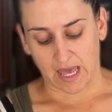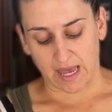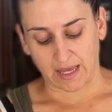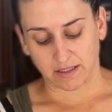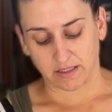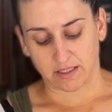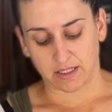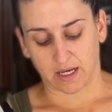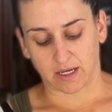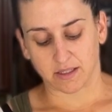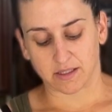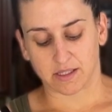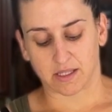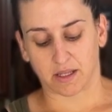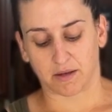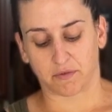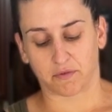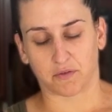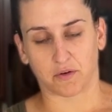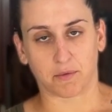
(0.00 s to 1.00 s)
that does
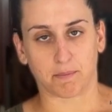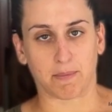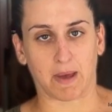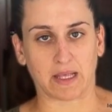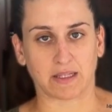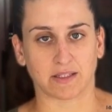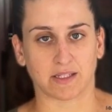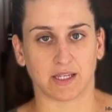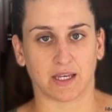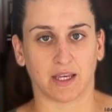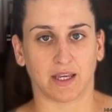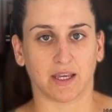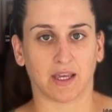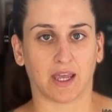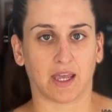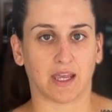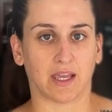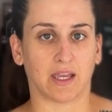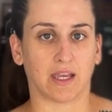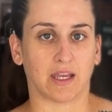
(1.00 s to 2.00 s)
the fermenting
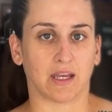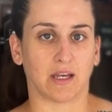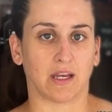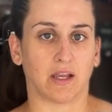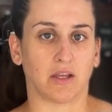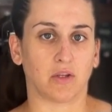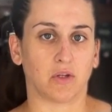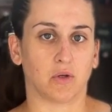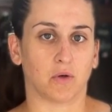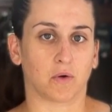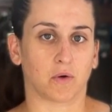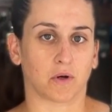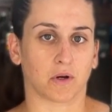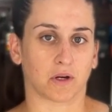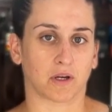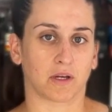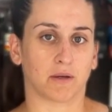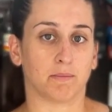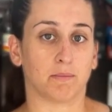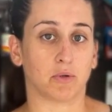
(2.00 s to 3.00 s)
in
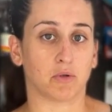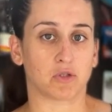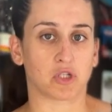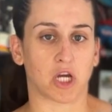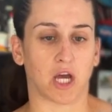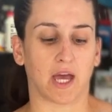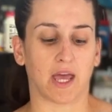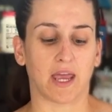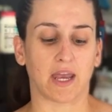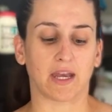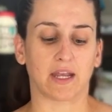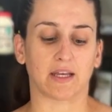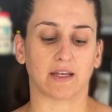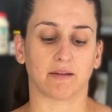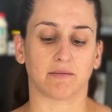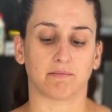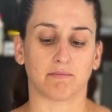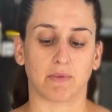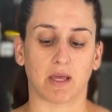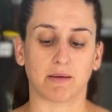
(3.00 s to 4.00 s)
your kombucha. And
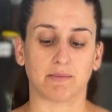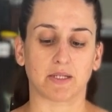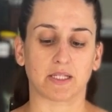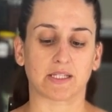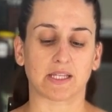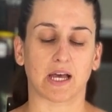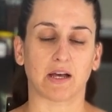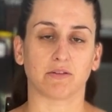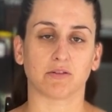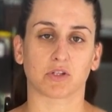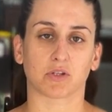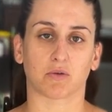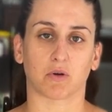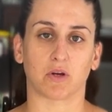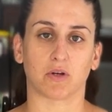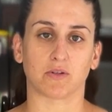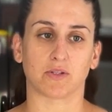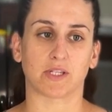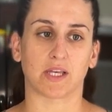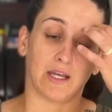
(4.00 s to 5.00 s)
it maybe sounds
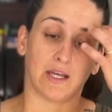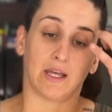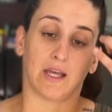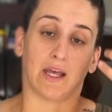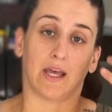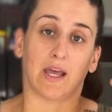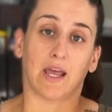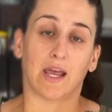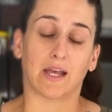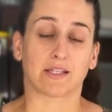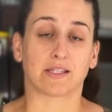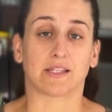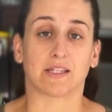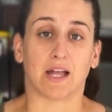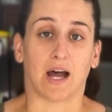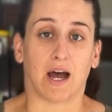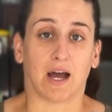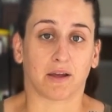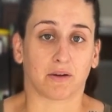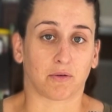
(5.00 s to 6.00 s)
gross. It's
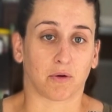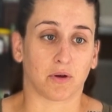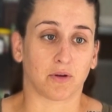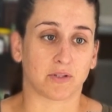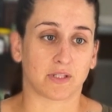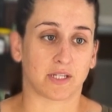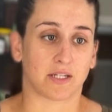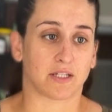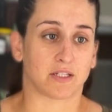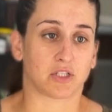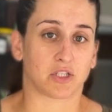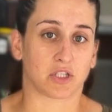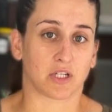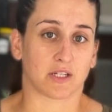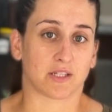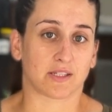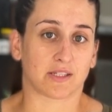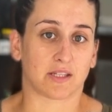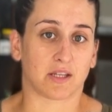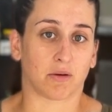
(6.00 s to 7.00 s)
not gross, and it's
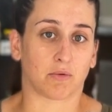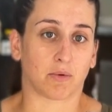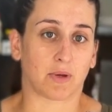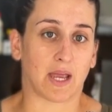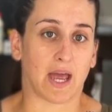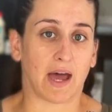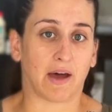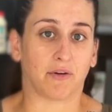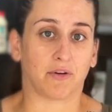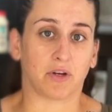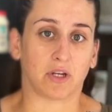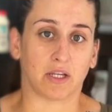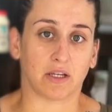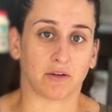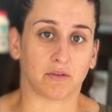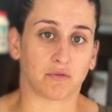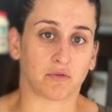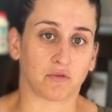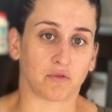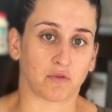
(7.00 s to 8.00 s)
just the reality
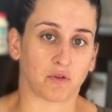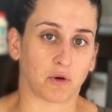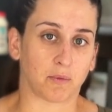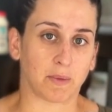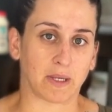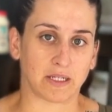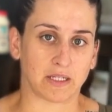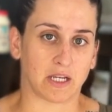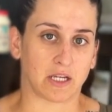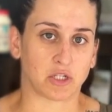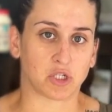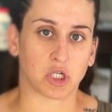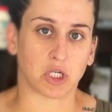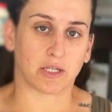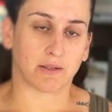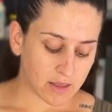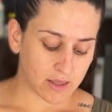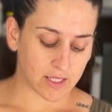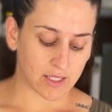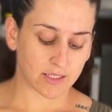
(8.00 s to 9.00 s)
of
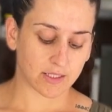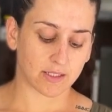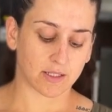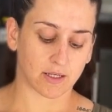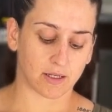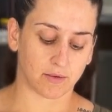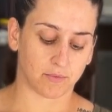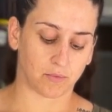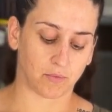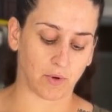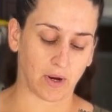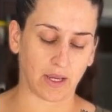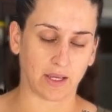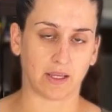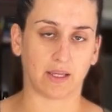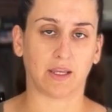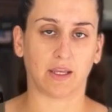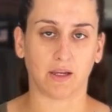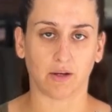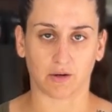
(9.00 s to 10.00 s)
fermentation. This right
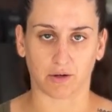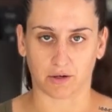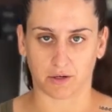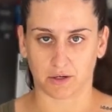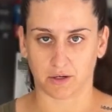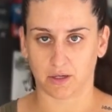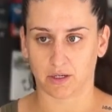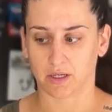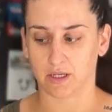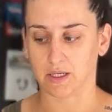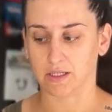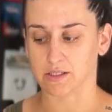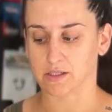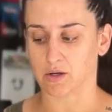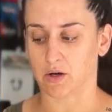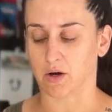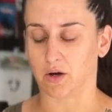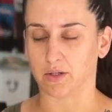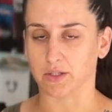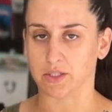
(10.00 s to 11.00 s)
here is
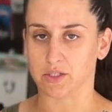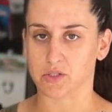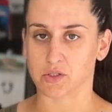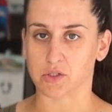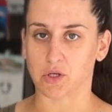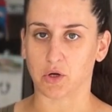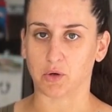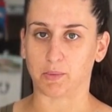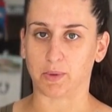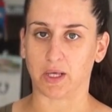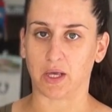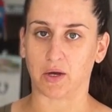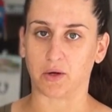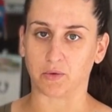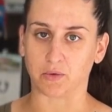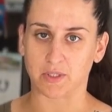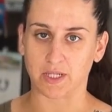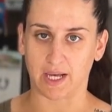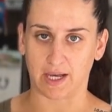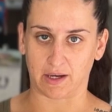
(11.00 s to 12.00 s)
called a Scoby
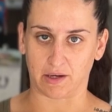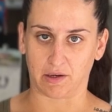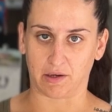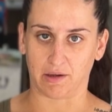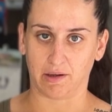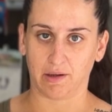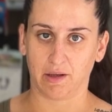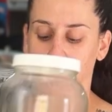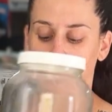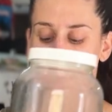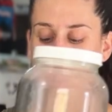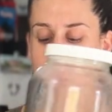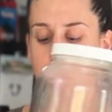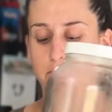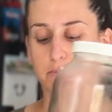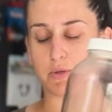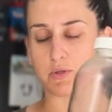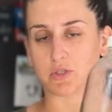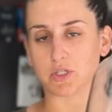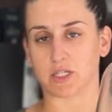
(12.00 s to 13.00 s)
Hotel. There's
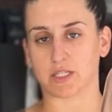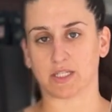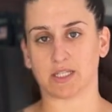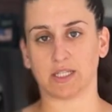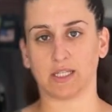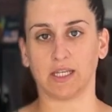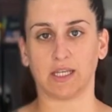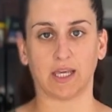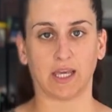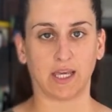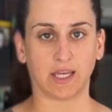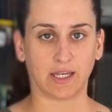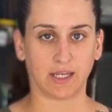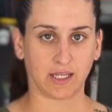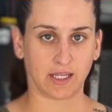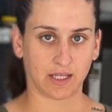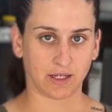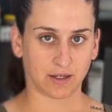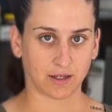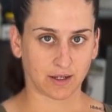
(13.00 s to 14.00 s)
kombucha tea in
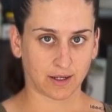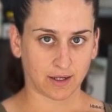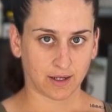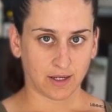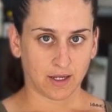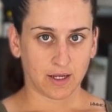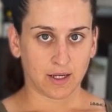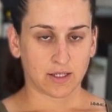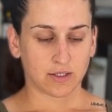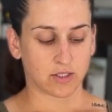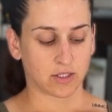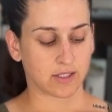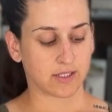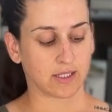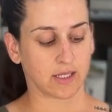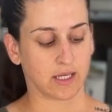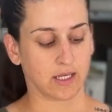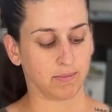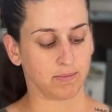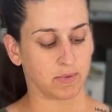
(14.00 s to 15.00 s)
here just
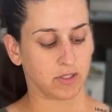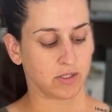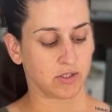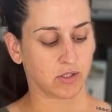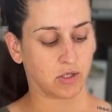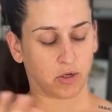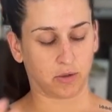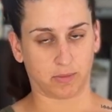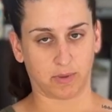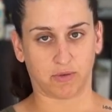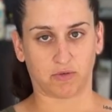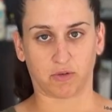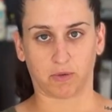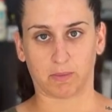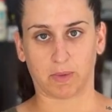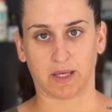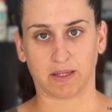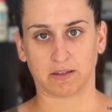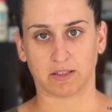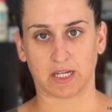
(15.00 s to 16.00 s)
to keep the Scoby
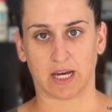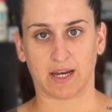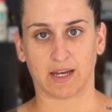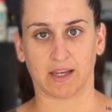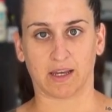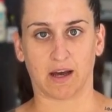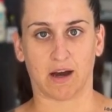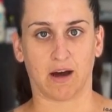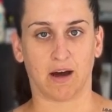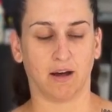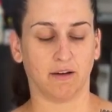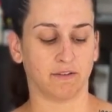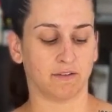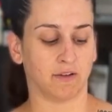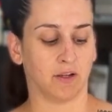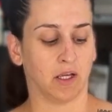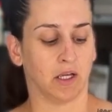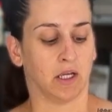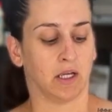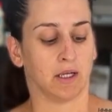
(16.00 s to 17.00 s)
from like dying off.
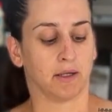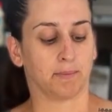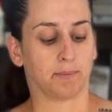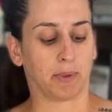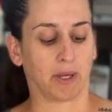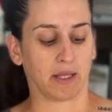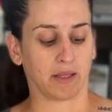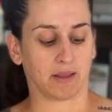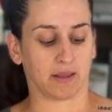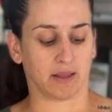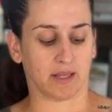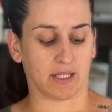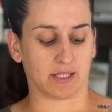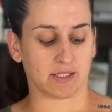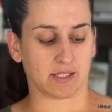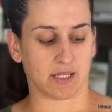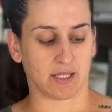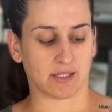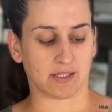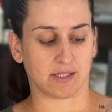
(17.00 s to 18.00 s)
But
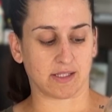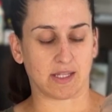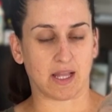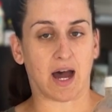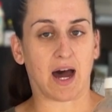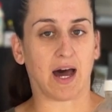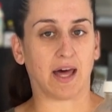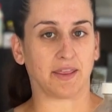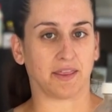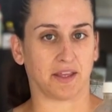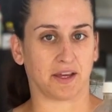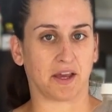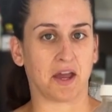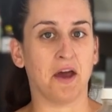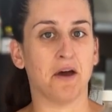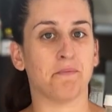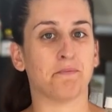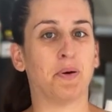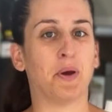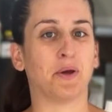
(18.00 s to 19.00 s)
this is not the
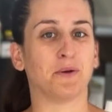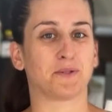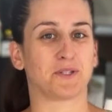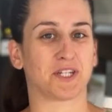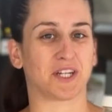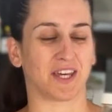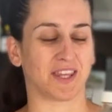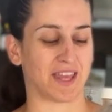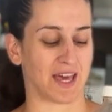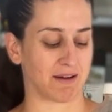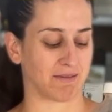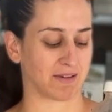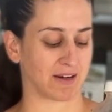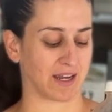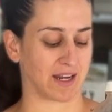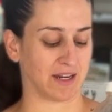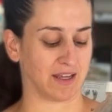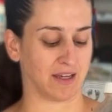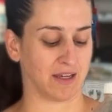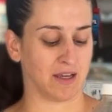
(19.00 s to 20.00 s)
kombucha that we're
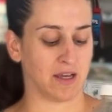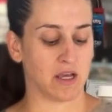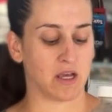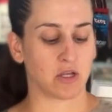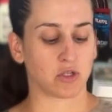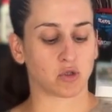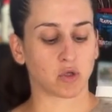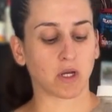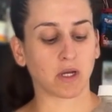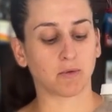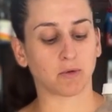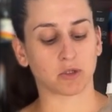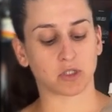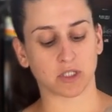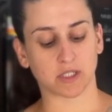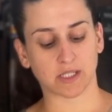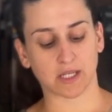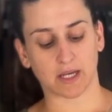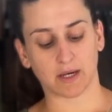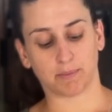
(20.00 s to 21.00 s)
gonna drink. We're
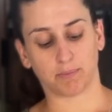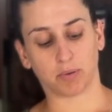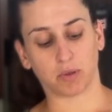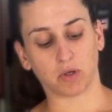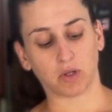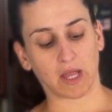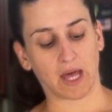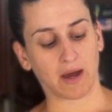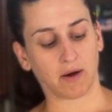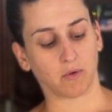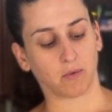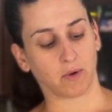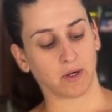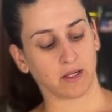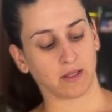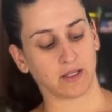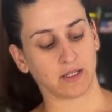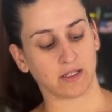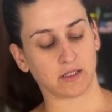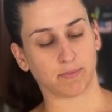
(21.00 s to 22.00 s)
just gonna pull out one
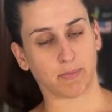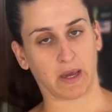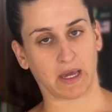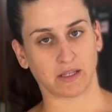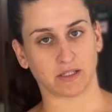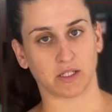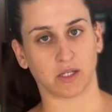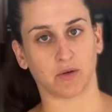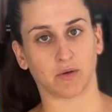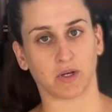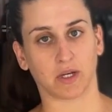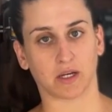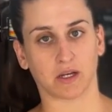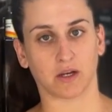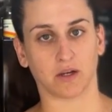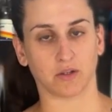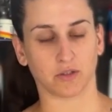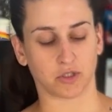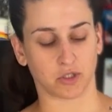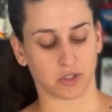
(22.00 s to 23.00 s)
of these bacteria
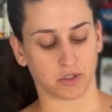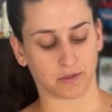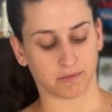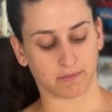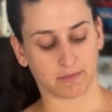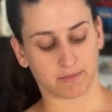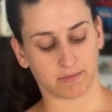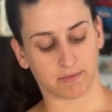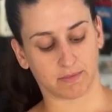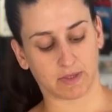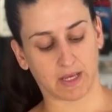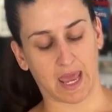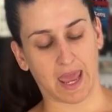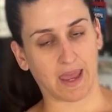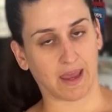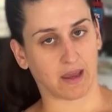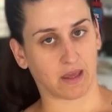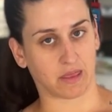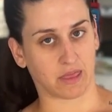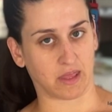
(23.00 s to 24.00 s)
culture
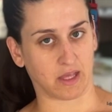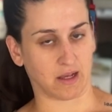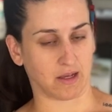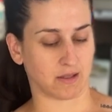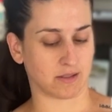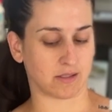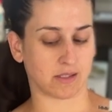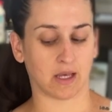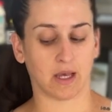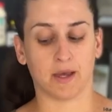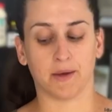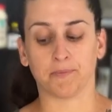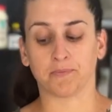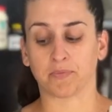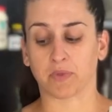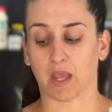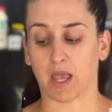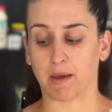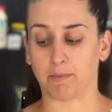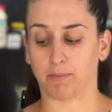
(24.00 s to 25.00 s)
cake things
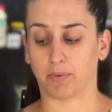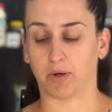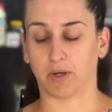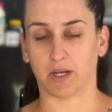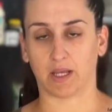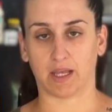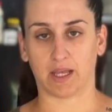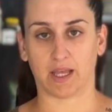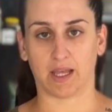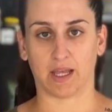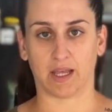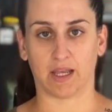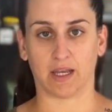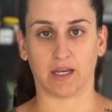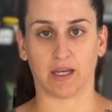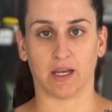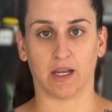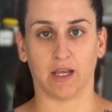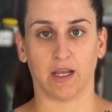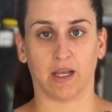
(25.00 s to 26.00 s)
and put it
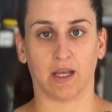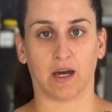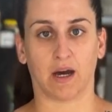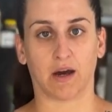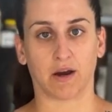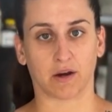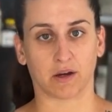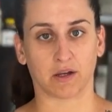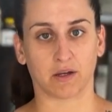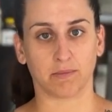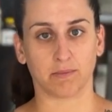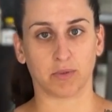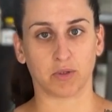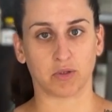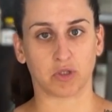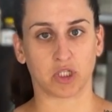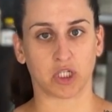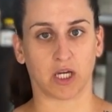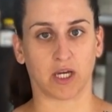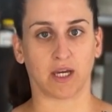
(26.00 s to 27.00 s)
in our
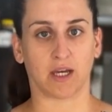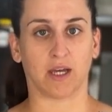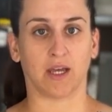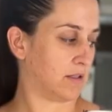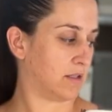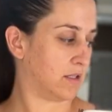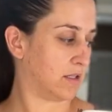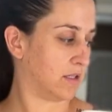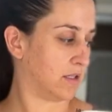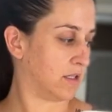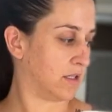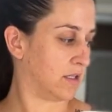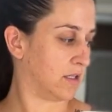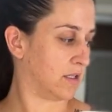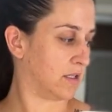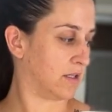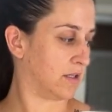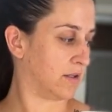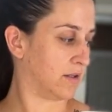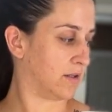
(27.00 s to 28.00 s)
kombucha.
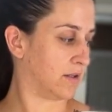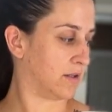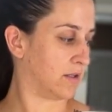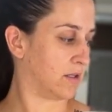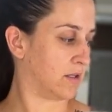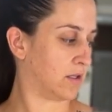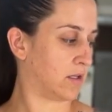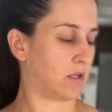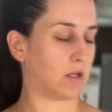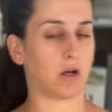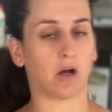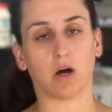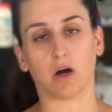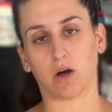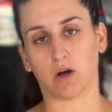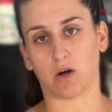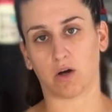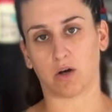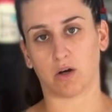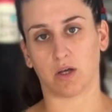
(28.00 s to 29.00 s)

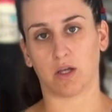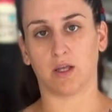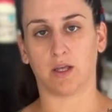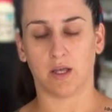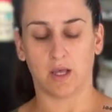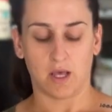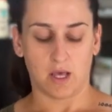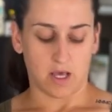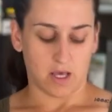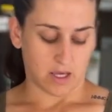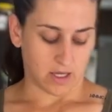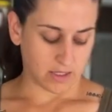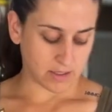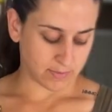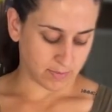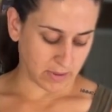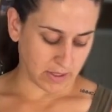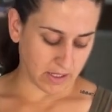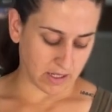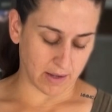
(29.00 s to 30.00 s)
Oh, he's
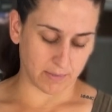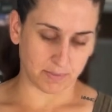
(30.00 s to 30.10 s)
being